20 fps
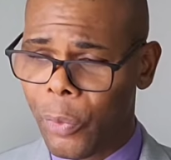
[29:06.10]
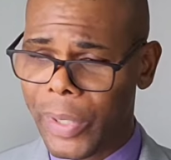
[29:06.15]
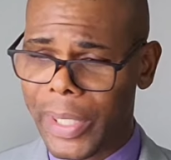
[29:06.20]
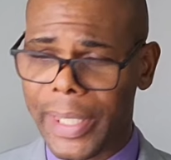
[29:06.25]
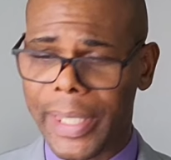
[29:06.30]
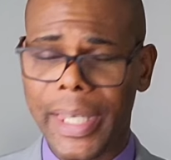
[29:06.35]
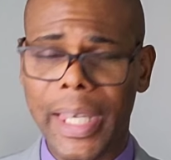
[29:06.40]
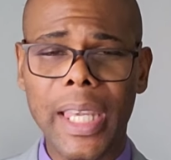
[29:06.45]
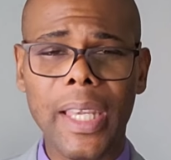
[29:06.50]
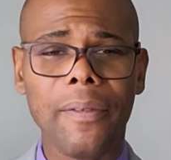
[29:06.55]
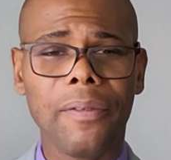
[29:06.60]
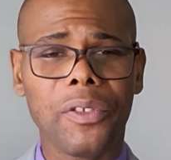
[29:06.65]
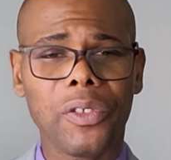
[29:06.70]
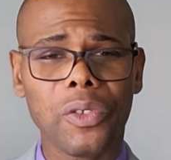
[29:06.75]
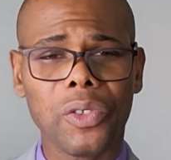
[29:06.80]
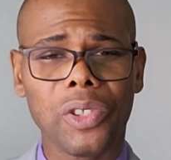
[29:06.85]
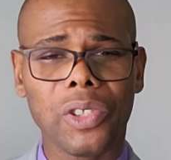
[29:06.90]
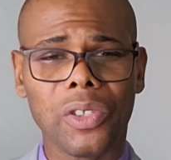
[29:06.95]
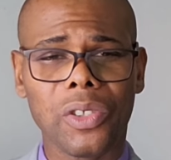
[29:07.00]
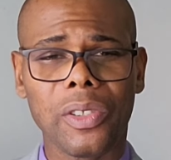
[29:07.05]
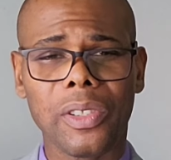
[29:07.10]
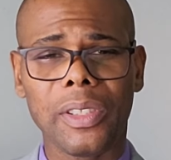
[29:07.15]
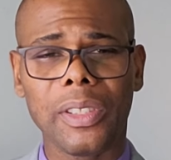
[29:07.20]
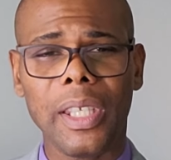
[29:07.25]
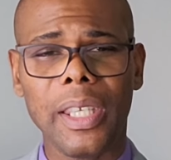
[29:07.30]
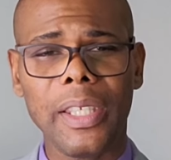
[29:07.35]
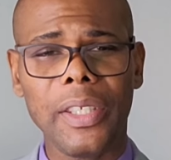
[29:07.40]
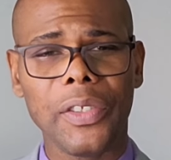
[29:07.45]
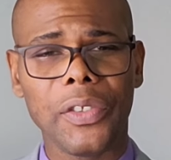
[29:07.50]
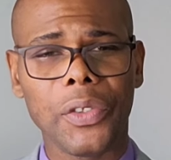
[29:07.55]
we give to
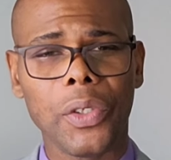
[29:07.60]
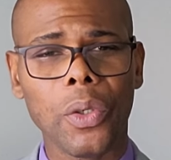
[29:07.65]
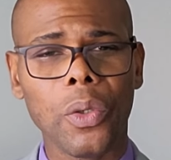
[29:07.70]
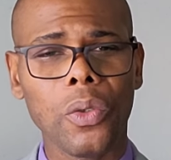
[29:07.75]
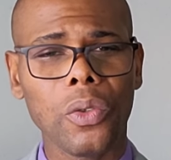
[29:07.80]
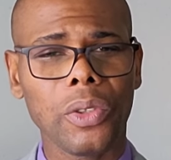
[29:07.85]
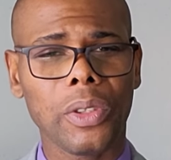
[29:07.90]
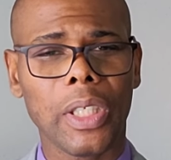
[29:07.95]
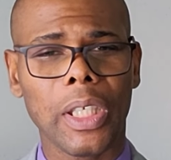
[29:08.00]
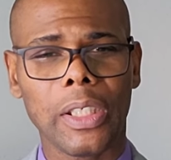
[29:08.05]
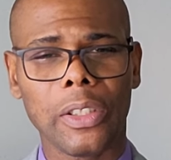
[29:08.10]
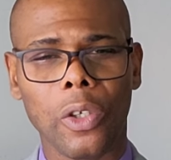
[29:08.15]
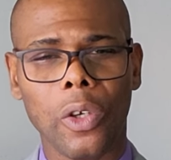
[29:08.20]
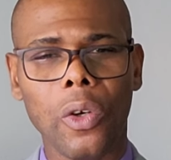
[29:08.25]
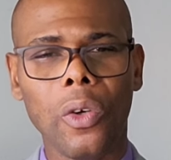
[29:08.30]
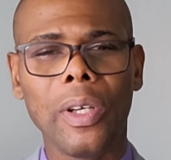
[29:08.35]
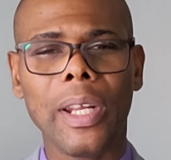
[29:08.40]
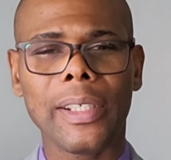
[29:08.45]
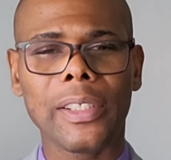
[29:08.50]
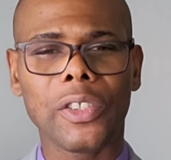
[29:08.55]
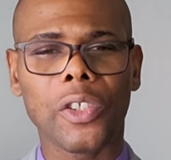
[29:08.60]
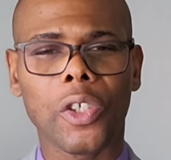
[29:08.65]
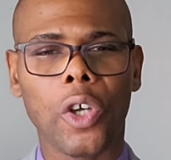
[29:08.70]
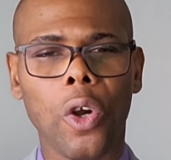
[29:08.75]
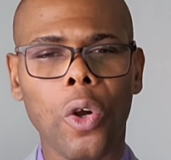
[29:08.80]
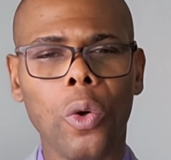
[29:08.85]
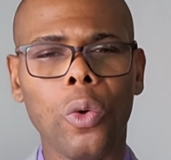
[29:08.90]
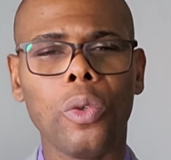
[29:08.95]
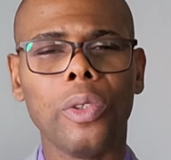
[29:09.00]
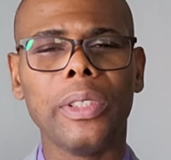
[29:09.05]
sustain those that God has
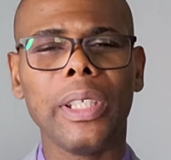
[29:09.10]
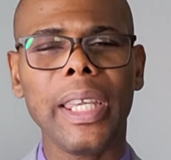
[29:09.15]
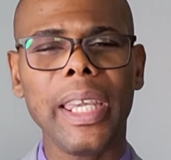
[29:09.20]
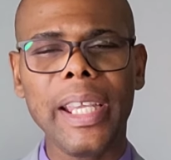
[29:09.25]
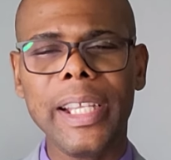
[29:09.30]
called